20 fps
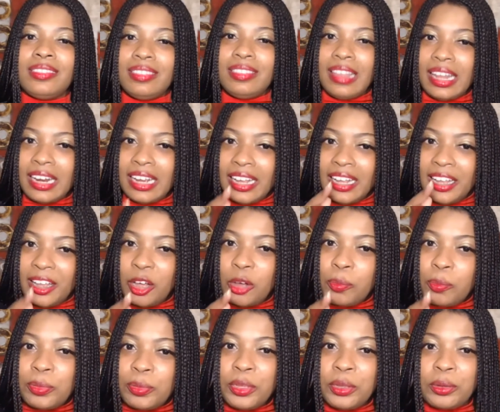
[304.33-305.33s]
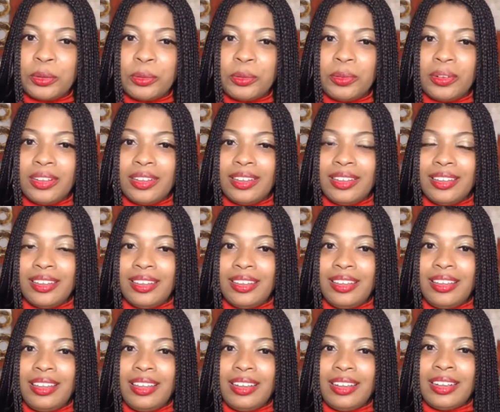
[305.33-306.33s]
that'll help you
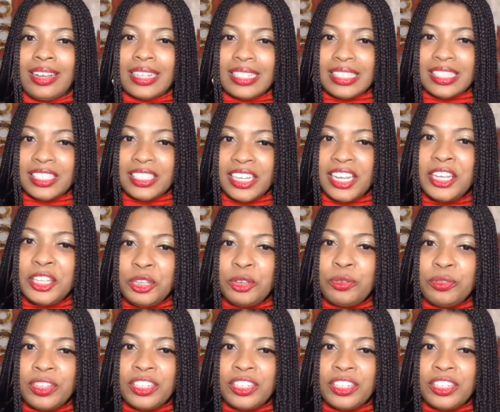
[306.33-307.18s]
continue